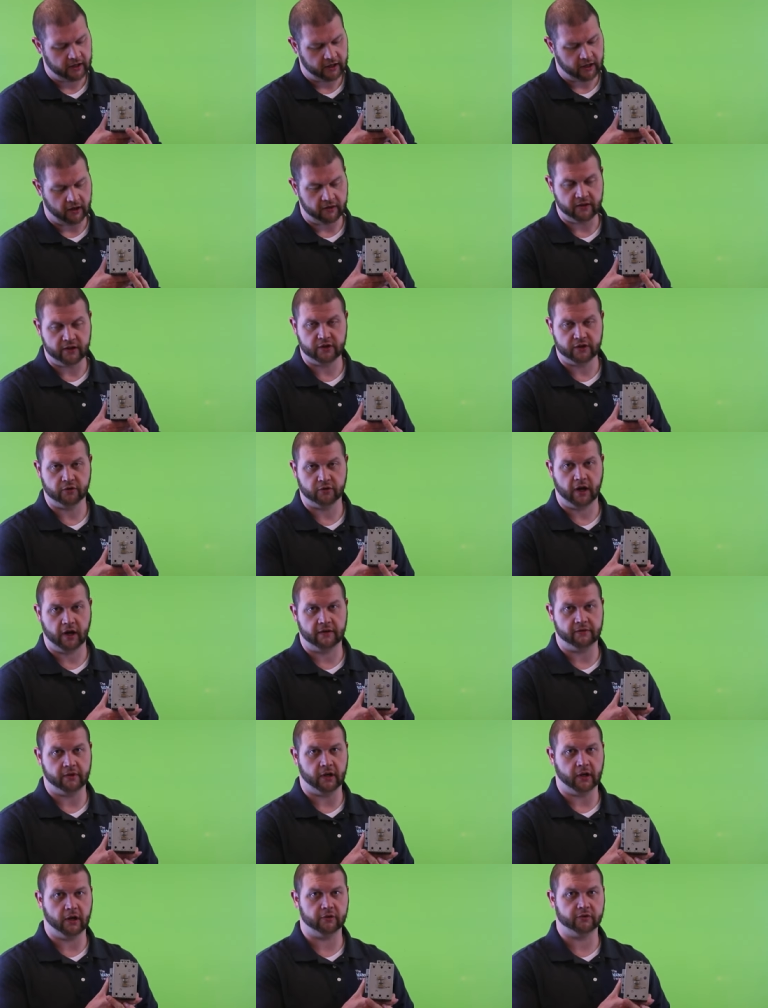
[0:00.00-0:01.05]
and then you have
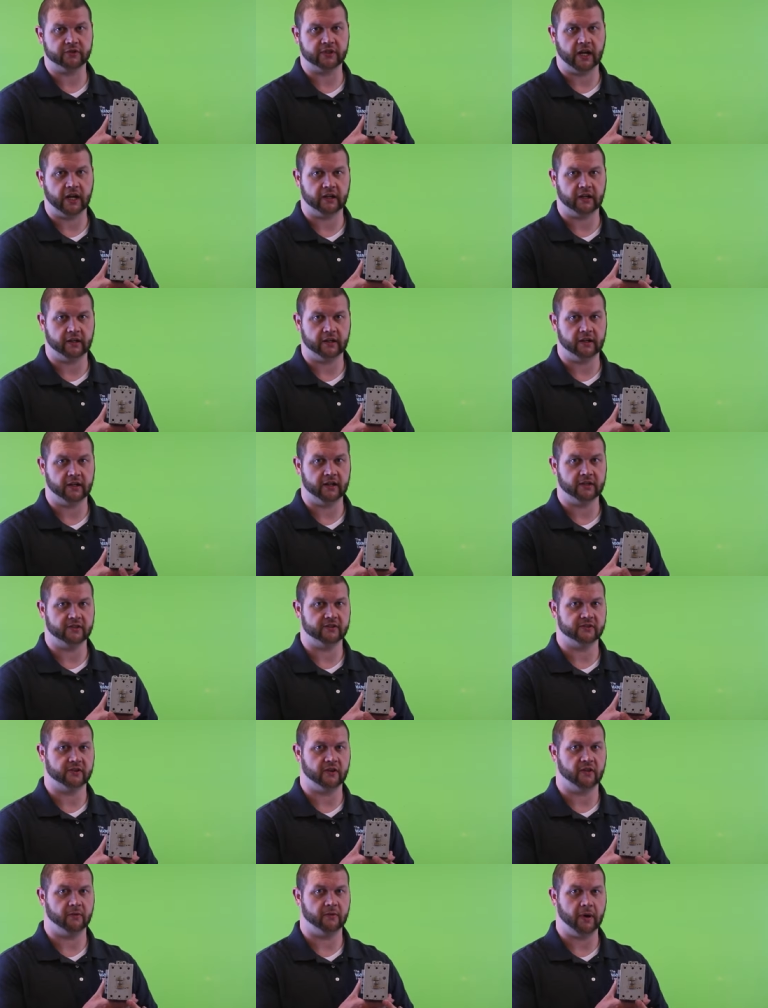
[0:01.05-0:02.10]
the load side
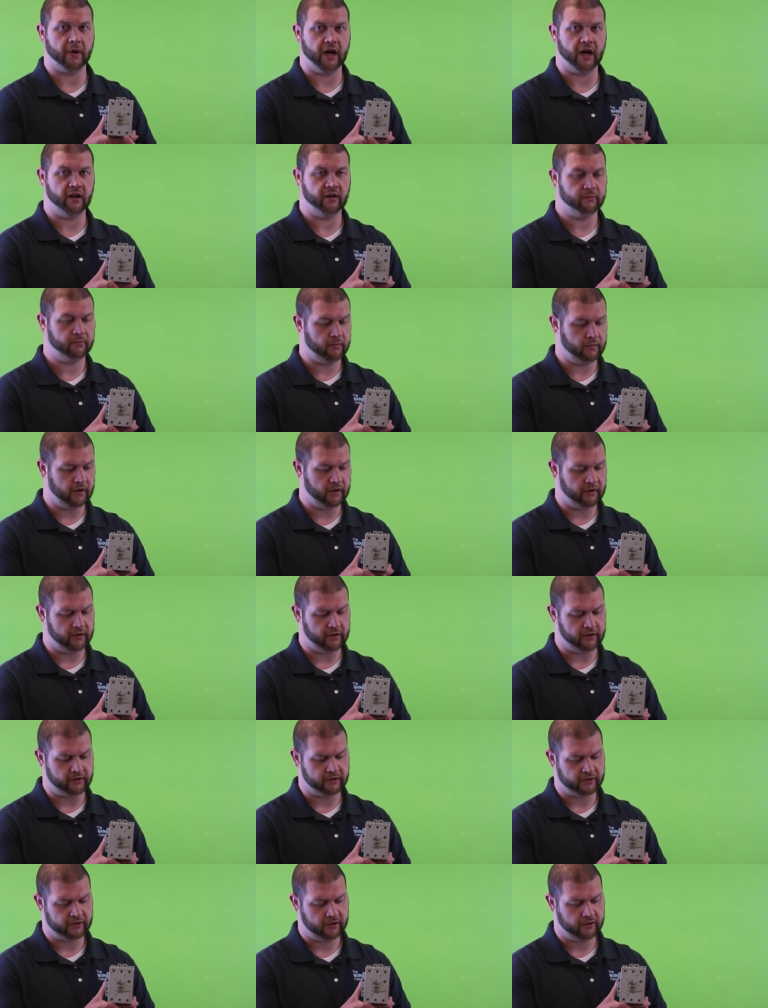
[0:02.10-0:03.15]
connections on the bottom, but
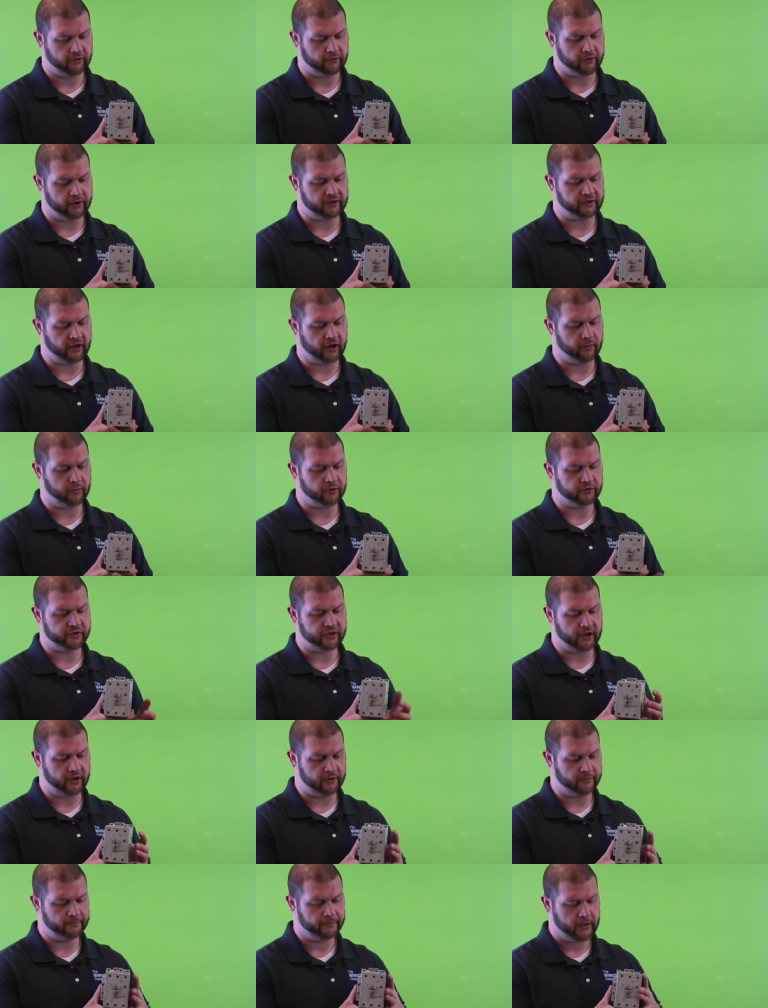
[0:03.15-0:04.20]
these three terminals
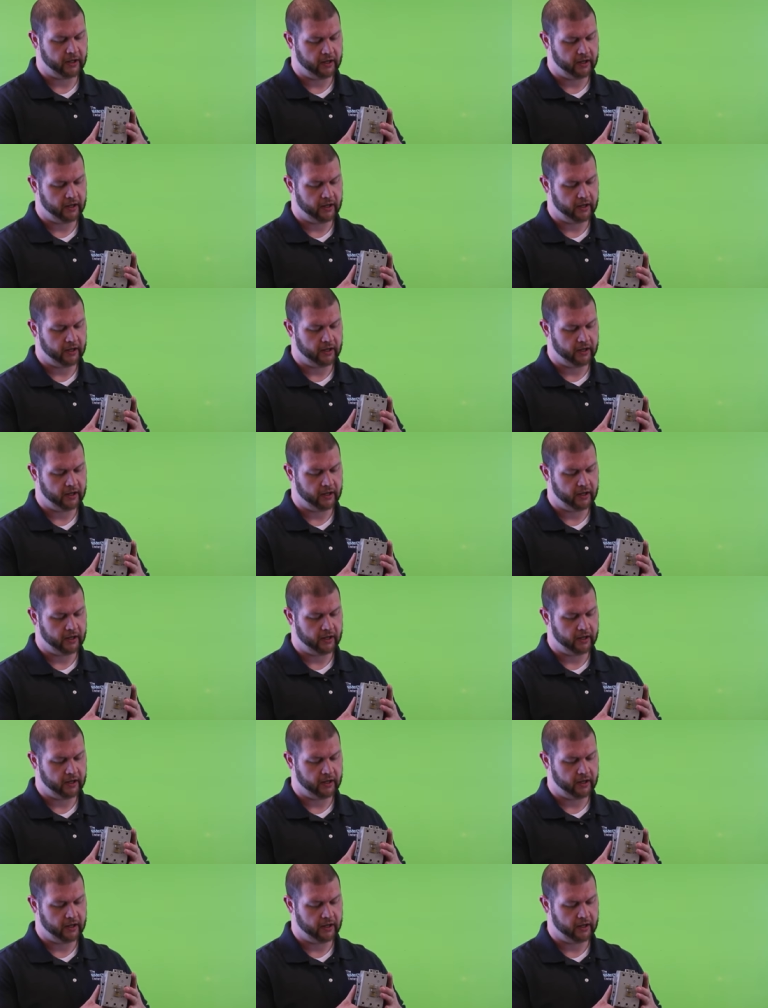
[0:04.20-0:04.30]
here.